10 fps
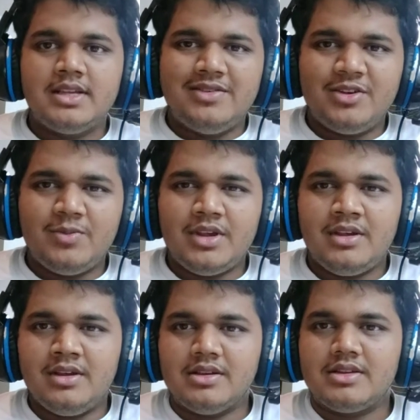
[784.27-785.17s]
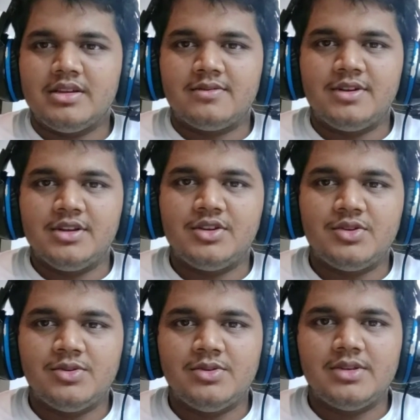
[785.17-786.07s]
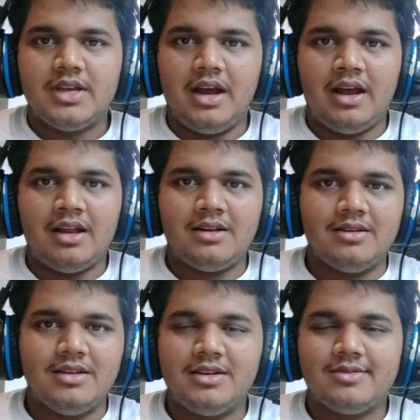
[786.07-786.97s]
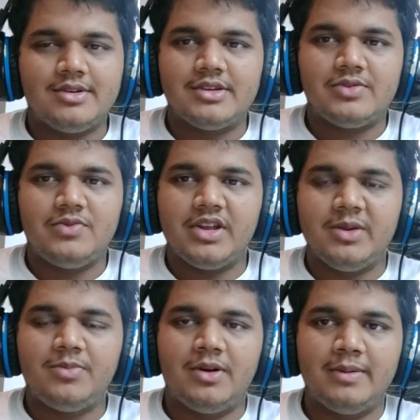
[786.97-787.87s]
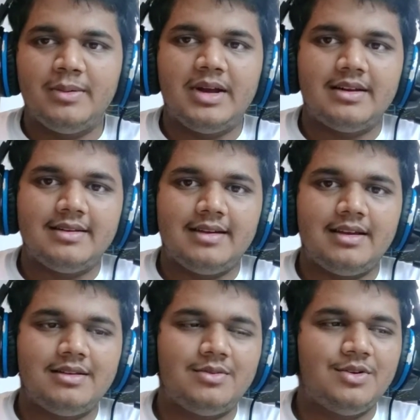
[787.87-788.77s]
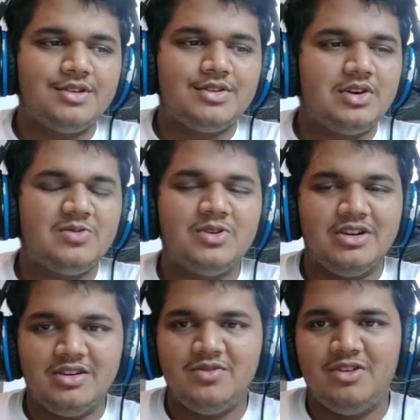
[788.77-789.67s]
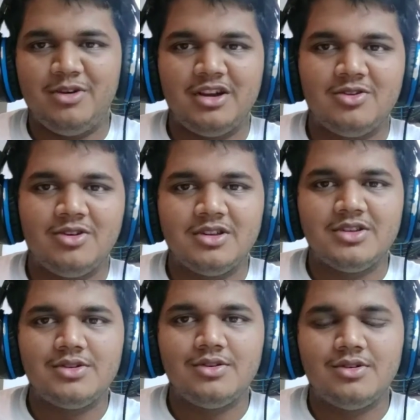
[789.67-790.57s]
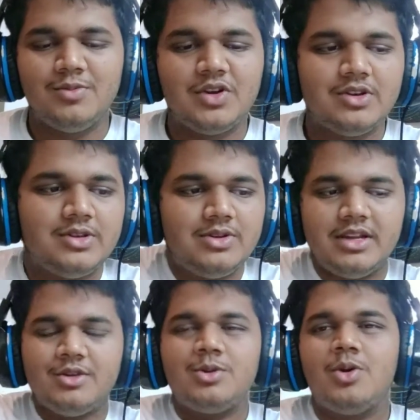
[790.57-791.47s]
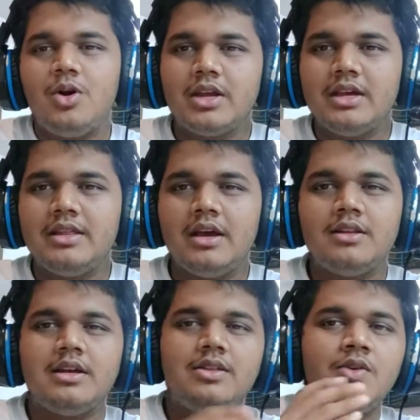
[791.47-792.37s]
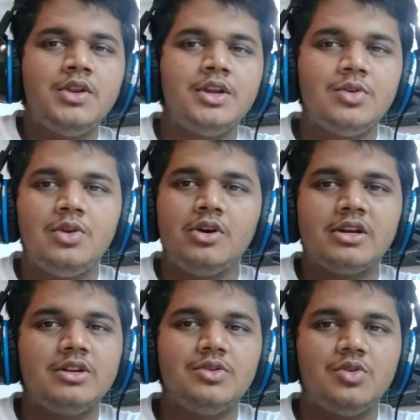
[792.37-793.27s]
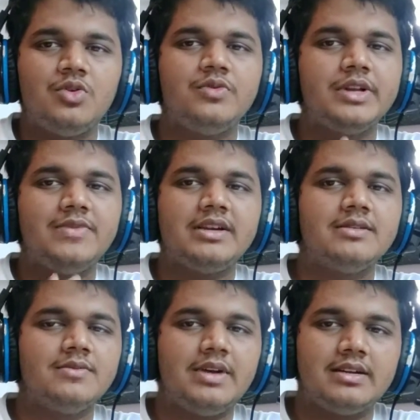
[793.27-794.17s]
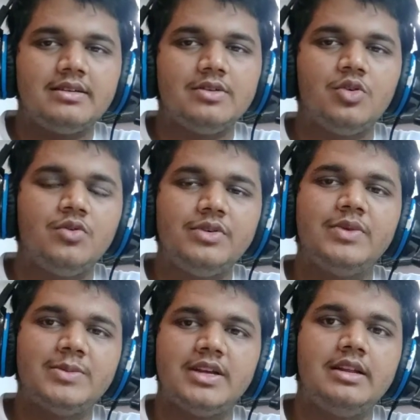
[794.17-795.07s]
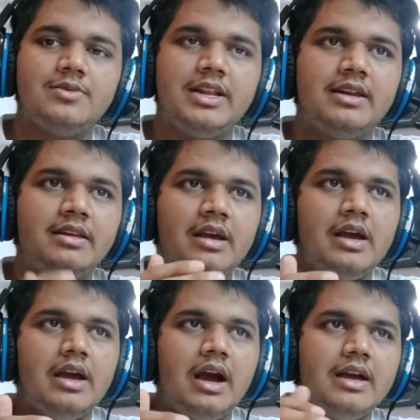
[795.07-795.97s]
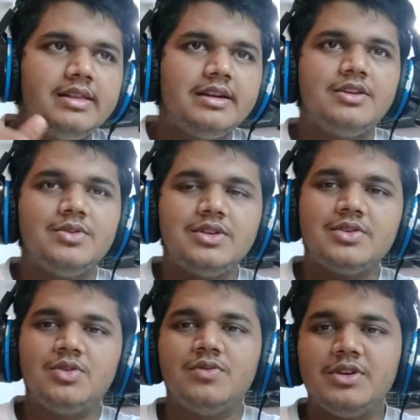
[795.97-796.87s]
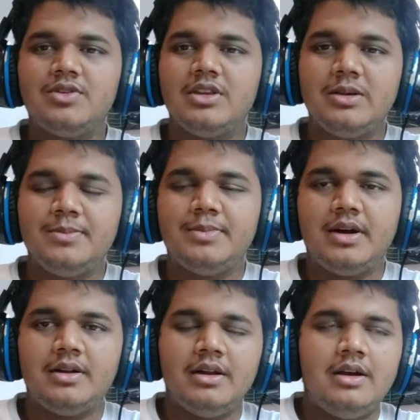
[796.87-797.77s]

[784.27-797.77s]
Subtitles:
giving me a server issues, and it was very problematic, and it was not working for me at all. So because you need to log in, and then you need to log into Cowin website as well, and I think it uses Cowin only, but